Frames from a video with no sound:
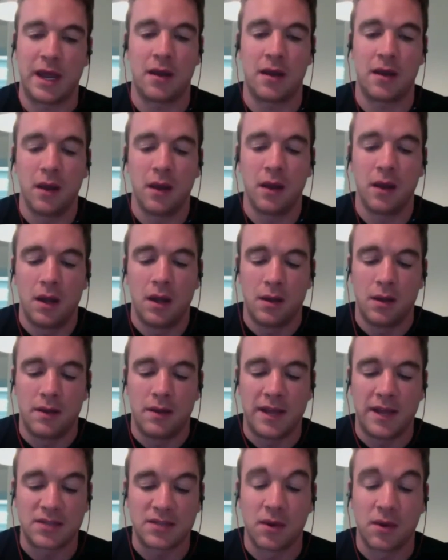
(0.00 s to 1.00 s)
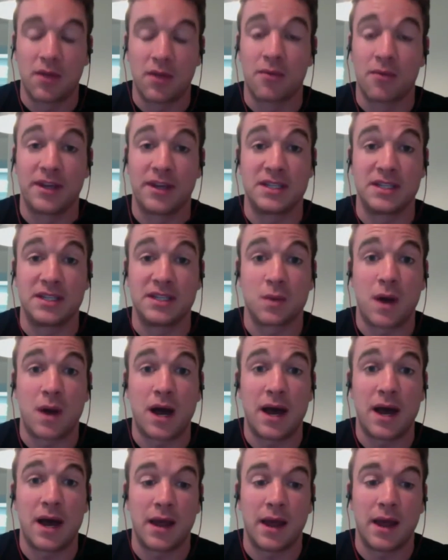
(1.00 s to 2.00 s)
And that's one of the reasons
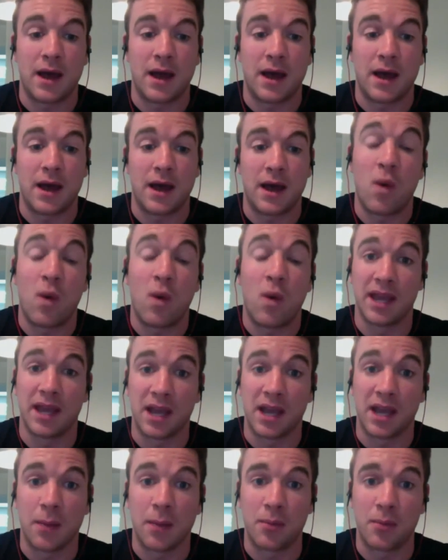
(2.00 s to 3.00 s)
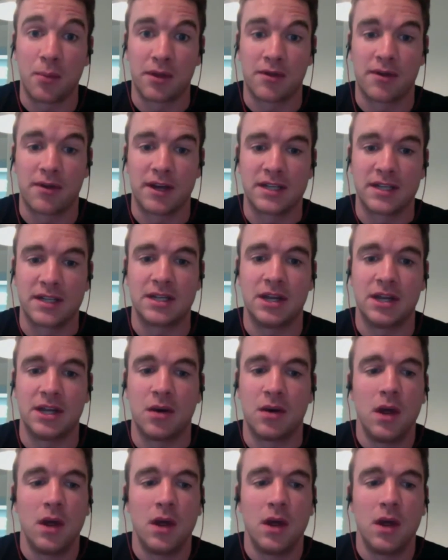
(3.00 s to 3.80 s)
why I wanted to link up with Chris.